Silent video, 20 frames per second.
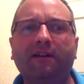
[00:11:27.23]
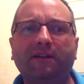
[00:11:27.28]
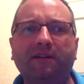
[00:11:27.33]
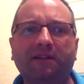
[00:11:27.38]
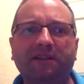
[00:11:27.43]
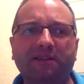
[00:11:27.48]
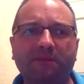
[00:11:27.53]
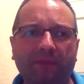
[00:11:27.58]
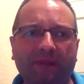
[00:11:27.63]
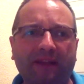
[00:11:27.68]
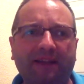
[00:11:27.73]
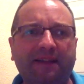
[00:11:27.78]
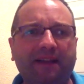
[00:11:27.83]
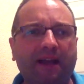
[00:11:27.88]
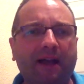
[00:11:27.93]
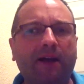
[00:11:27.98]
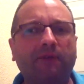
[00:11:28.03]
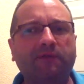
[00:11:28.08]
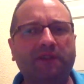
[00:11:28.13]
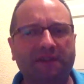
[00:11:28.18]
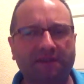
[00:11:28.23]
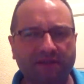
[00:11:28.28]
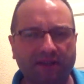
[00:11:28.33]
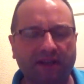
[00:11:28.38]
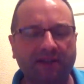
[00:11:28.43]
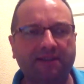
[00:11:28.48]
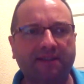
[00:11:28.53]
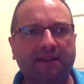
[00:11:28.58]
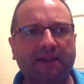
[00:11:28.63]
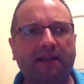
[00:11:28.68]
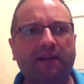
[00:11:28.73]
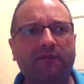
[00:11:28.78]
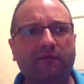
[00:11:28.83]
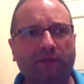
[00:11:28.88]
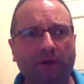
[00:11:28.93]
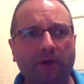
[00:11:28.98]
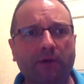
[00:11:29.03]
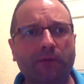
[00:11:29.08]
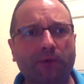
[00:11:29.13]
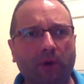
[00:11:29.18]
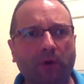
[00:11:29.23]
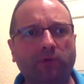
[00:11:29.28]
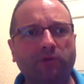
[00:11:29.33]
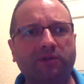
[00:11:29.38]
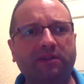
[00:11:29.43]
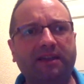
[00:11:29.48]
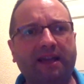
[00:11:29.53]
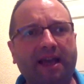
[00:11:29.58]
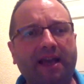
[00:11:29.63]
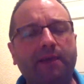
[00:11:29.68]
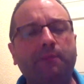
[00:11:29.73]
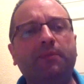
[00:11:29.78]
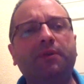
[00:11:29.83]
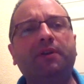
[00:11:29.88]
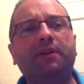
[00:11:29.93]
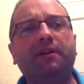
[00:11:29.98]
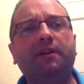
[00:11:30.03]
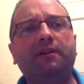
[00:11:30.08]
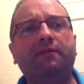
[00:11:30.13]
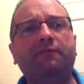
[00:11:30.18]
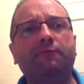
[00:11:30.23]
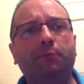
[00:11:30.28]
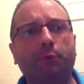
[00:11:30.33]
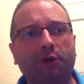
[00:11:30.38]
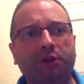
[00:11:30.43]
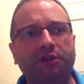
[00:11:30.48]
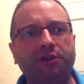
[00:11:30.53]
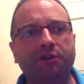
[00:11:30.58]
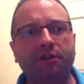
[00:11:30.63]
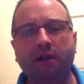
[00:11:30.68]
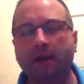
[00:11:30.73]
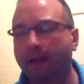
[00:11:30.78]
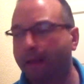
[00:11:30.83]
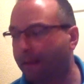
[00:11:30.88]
explaining how to adjust a Floyd Rose type bridge.